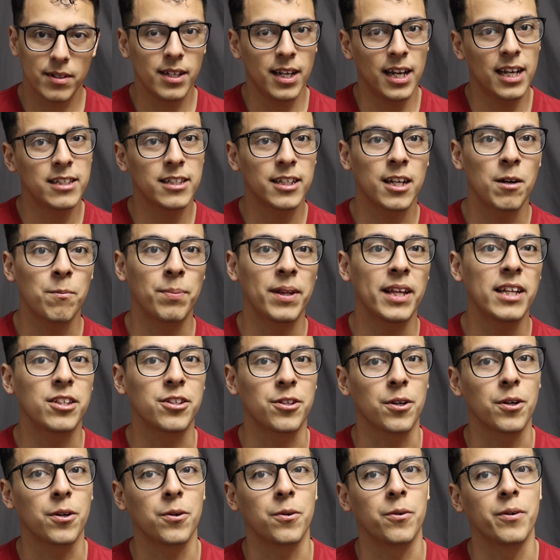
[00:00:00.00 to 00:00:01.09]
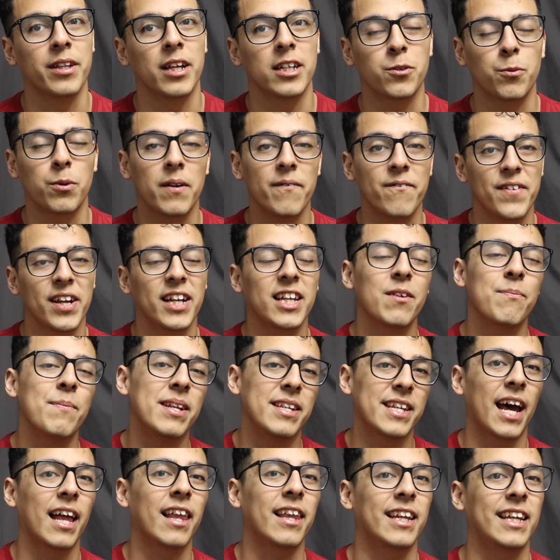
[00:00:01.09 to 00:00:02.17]
It's a complete circle, and that's what a victim
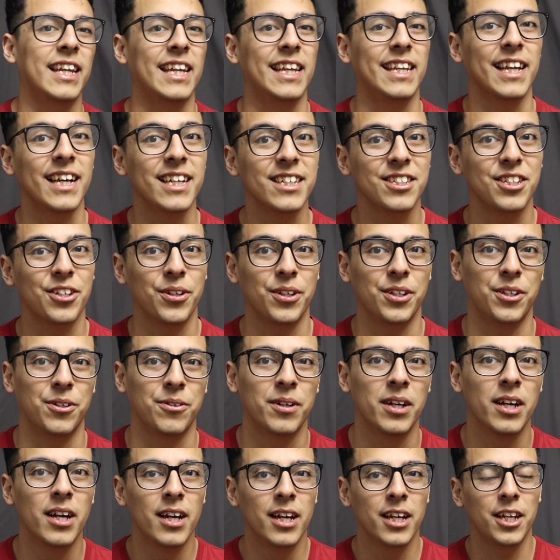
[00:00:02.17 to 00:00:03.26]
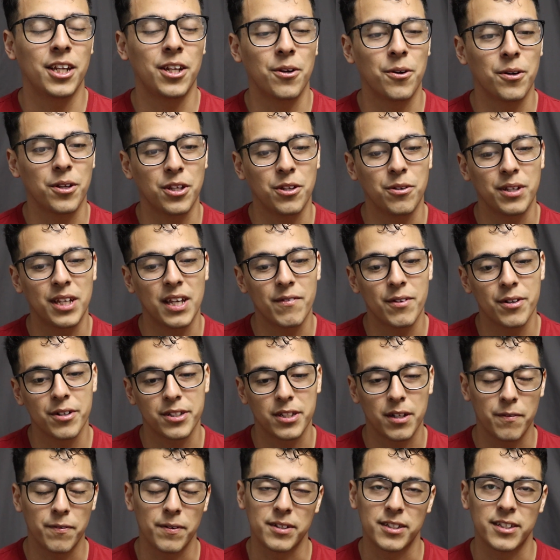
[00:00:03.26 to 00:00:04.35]
mentality does to you. You give
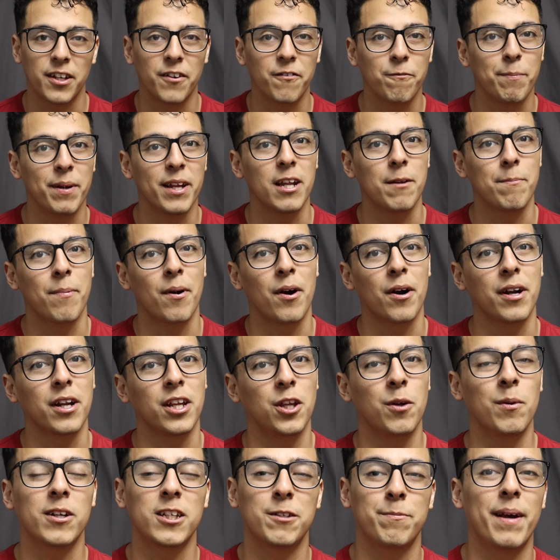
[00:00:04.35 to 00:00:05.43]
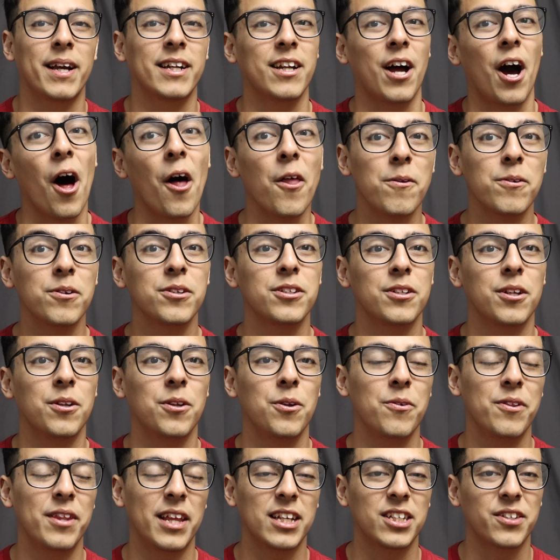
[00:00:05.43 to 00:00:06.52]
yourself a self-pity party, you expect others to do
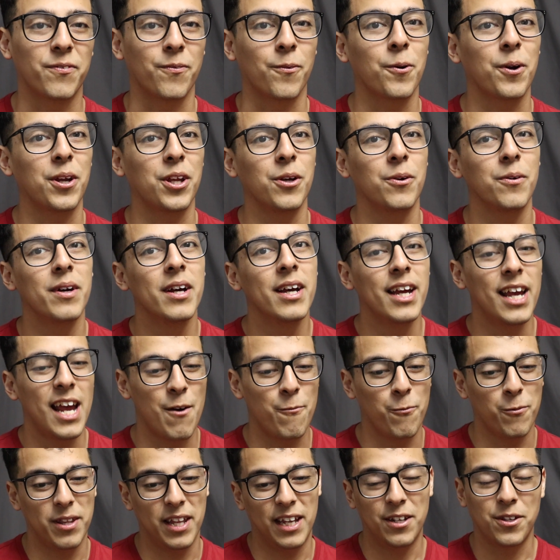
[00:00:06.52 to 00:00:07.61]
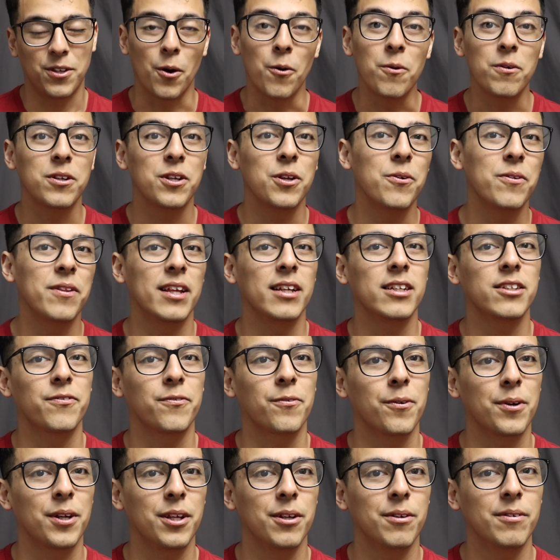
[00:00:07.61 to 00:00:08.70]
things for you, and when they don't do things
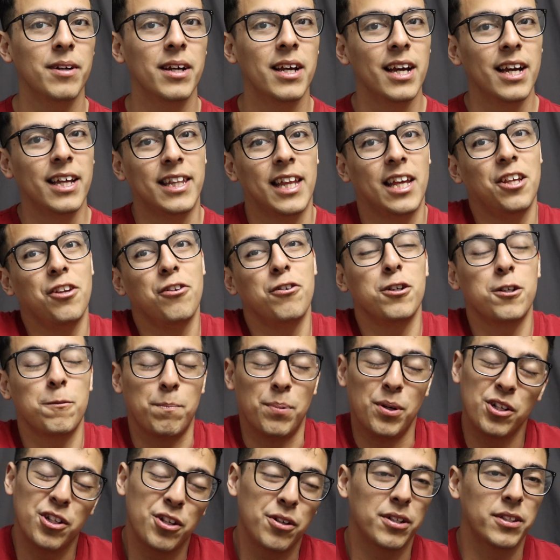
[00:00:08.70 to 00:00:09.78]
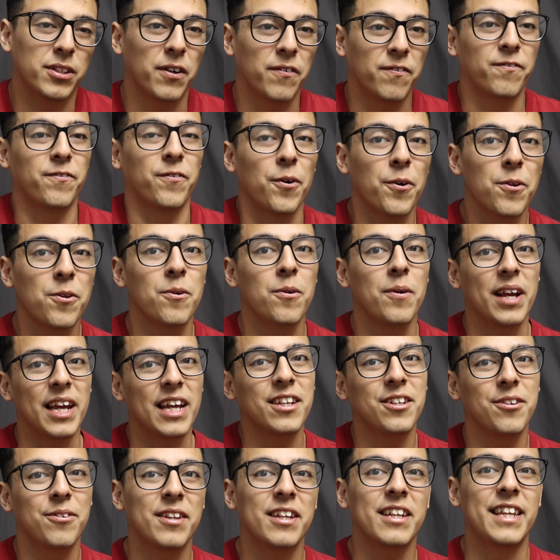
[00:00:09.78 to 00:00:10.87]
for you, then you just push yourself further
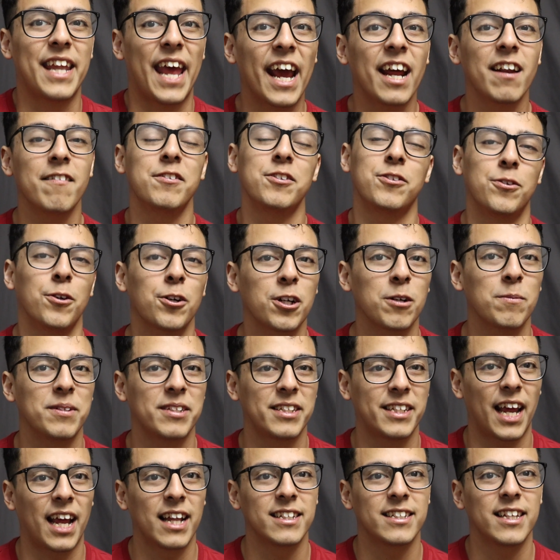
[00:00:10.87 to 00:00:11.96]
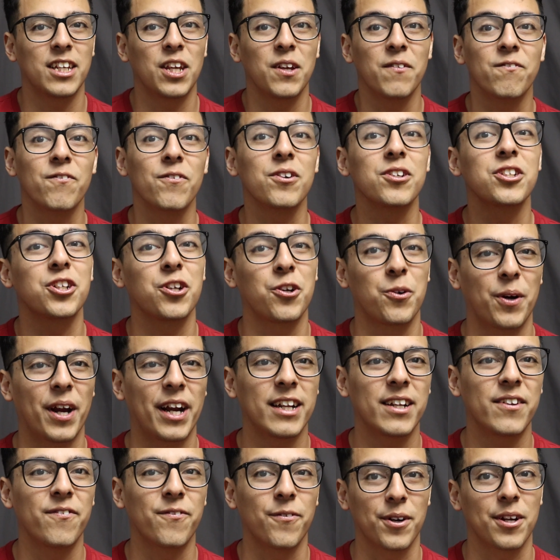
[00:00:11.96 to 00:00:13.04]
into the negative circumstance that you first
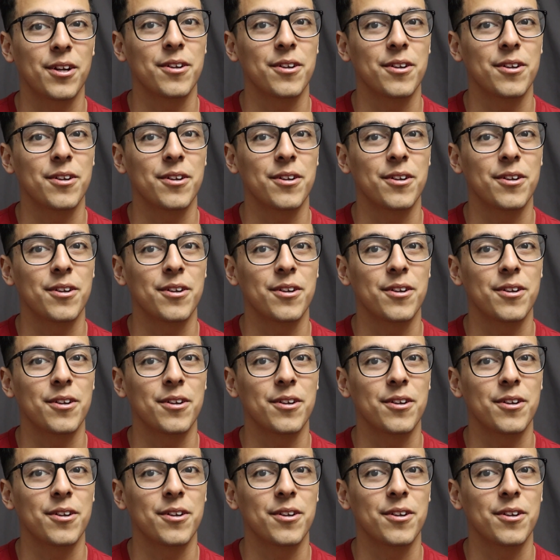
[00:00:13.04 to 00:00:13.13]
created for